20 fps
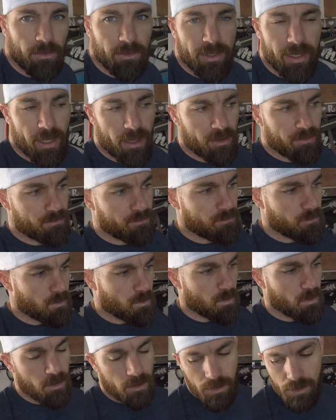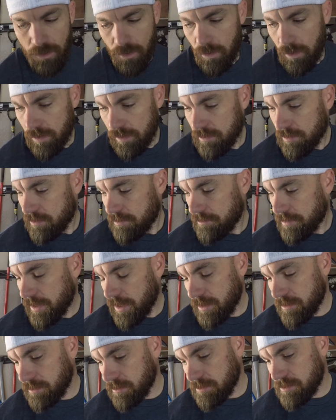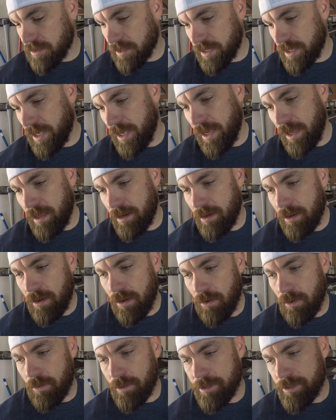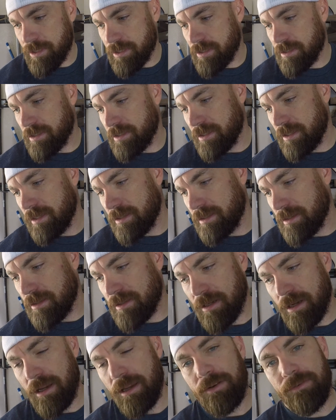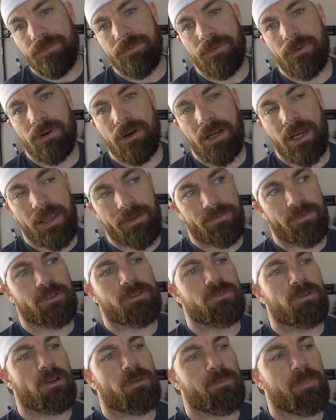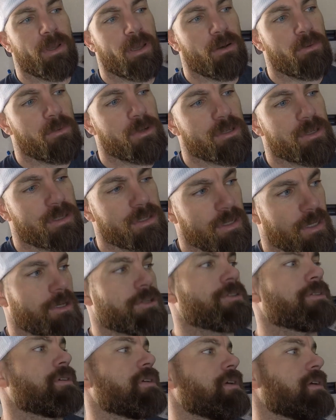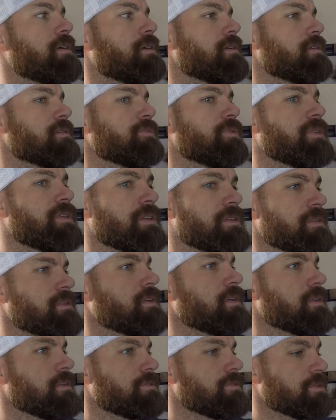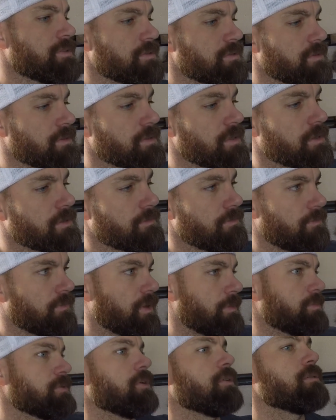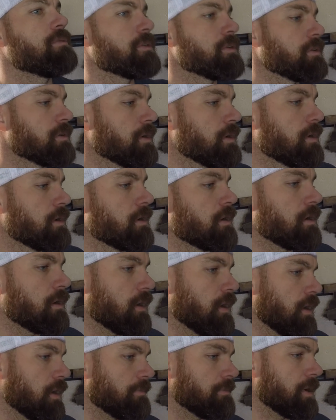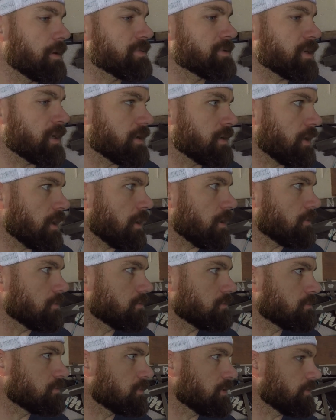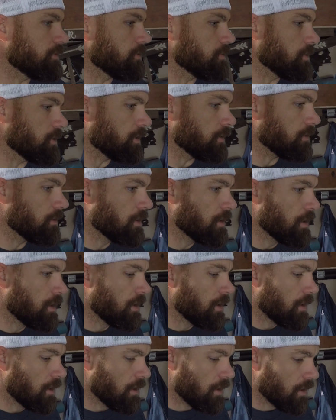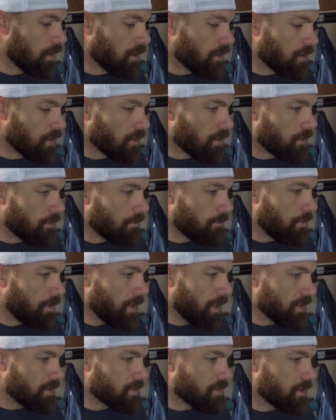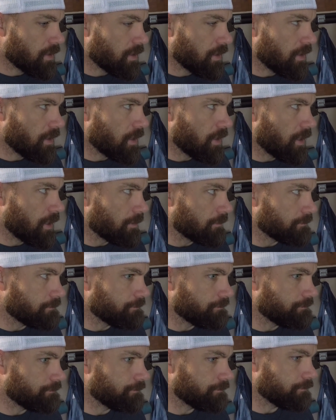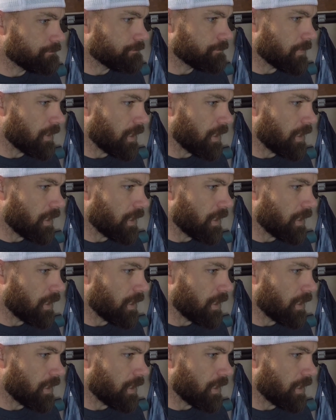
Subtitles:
had 4 quart bottles of kit, which is designed for an 8-foot truck bed, which essentially is what this is, just flipped over, upside down, if you will. But I